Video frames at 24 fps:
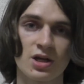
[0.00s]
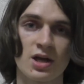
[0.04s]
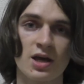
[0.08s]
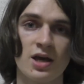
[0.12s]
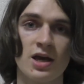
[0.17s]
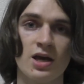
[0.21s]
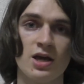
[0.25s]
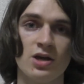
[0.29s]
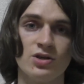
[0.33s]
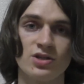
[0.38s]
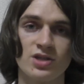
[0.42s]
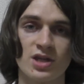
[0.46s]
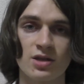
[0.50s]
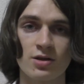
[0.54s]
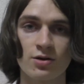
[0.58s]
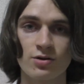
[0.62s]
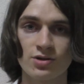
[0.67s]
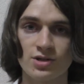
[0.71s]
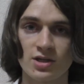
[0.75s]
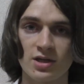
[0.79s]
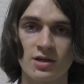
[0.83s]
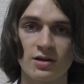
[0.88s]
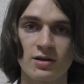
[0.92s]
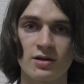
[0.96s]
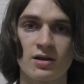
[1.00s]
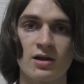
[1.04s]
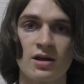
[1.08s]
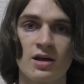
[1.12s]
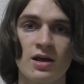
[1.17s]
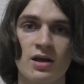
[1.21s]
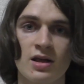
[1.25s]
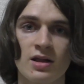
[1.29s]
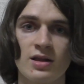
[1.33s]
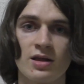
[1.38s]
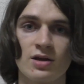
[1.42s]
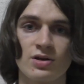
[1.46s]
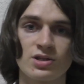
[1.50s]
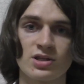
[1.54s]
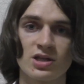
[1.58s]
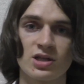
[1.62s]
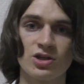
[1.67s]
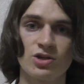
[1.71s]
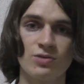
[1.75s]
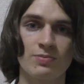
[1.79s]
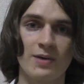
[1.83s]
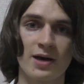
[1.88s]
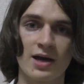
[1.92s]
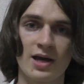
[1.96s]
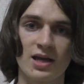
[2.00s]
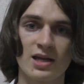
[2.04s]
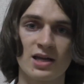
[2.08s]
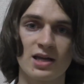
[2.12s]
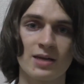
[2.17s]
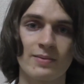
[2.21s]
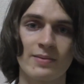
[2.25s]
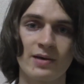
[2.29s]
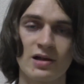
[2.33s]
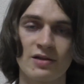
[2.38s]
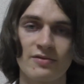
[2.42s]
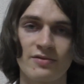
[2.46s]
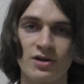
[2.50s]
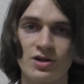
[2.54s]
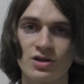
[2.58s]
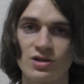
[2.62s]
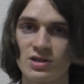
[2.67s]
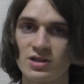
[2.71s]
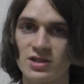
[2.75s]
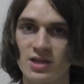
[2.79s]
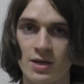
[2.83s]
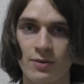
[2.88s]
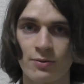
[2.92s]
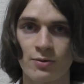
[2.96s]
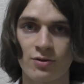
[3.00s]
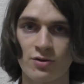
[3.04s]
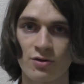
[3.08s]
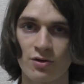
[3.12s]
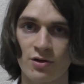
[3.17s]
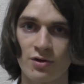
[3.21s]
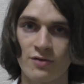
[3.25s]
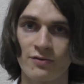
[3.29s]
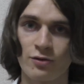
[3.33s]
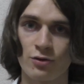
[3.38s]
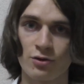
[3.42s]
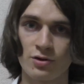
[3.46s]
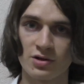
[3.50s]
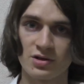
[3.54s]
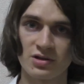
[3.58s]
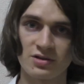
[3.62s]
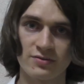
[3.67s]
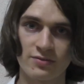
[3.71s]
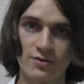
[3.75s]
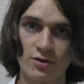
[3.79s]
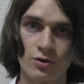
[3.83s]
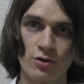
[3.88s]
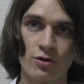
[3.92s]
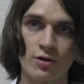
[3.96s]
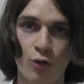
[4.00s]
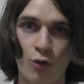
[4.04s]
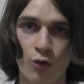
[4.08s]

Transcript: You send those in, they'll send you back an email eventually saying whether or not you've got an interview,